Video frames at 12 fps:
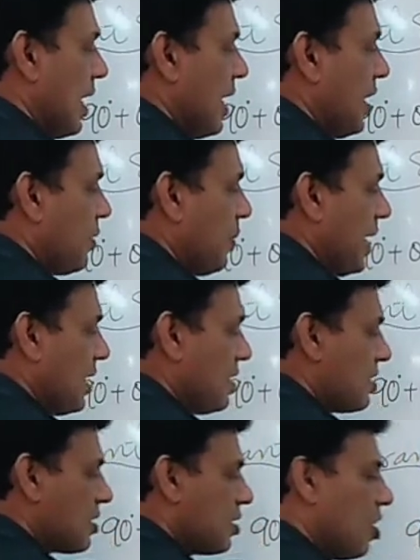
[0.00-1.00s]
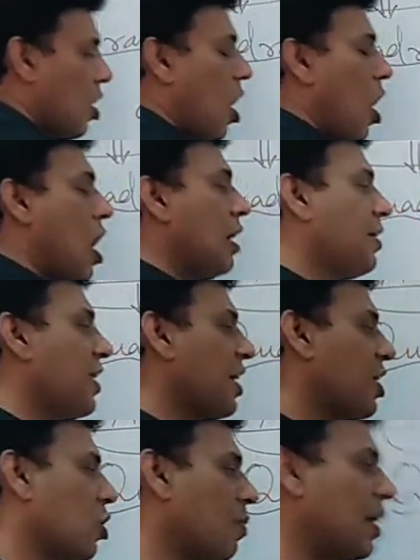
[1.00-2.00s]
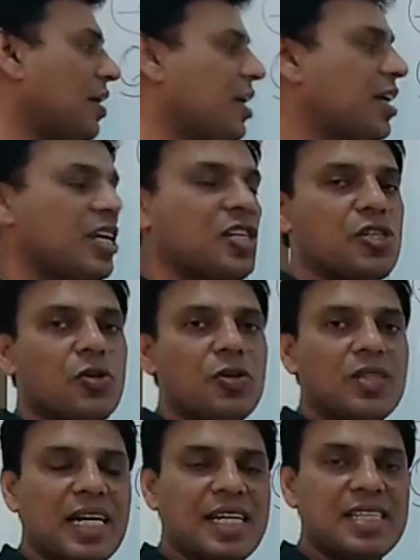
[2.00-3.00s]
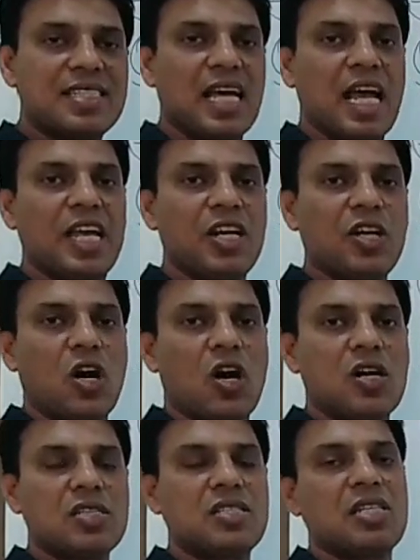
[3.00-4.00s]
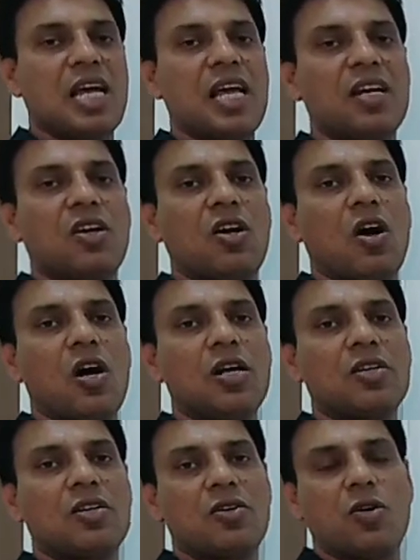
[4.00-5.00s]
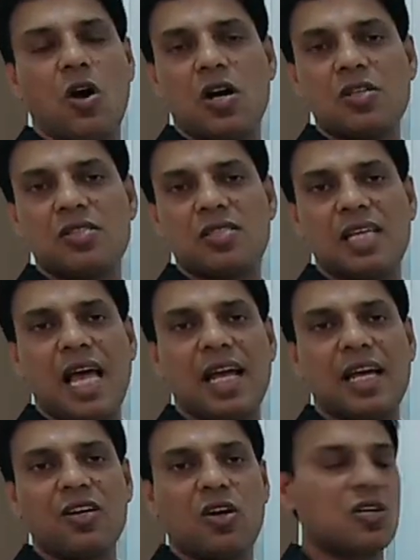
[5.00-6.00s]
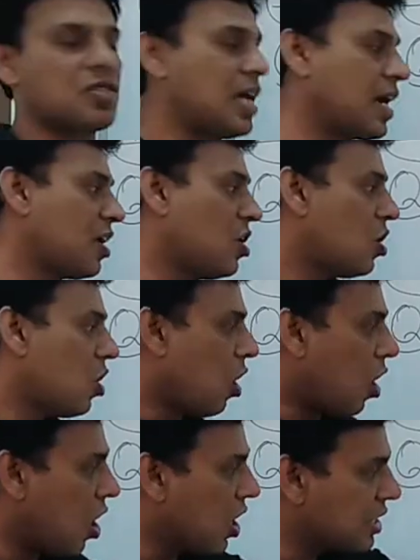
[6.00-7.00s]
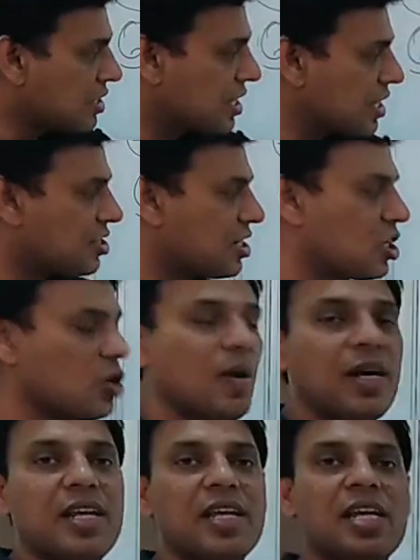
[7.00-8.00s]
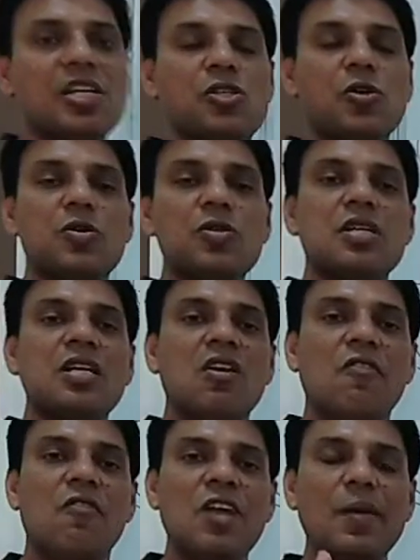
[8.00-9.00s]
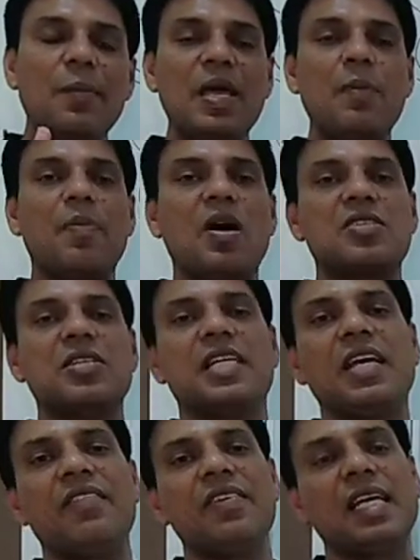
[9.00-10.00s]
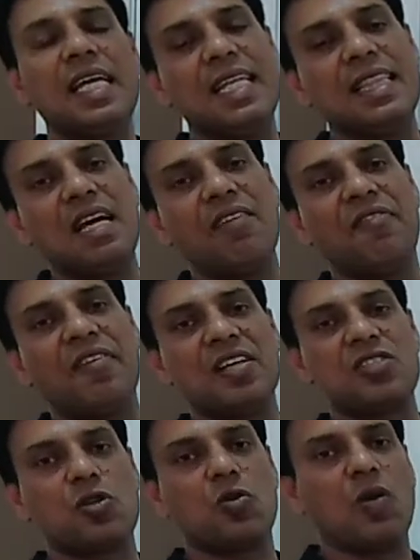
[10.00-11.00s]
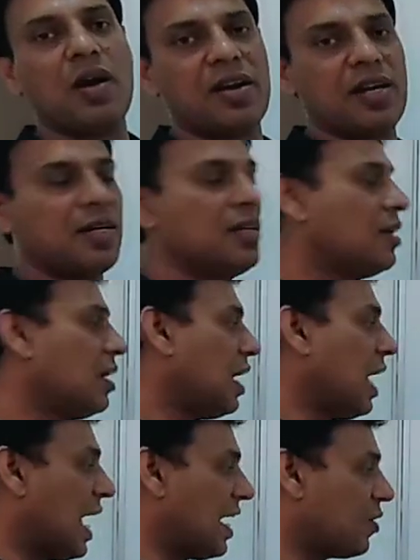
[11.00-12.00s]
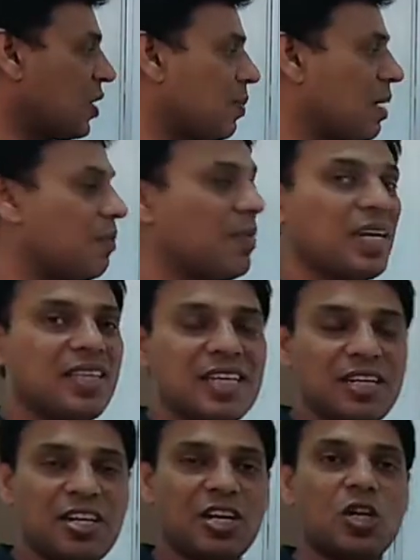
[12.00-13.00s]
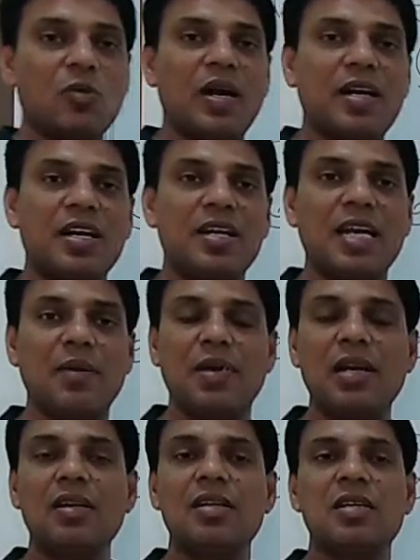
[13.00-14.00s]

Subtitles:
It means all trigonometric ratio, that is sine, cos, tan, cot, cos, sec and cosec. All 6 trigonometric ratios will be positive in the first quadrant. And you remember in the trigonometric table,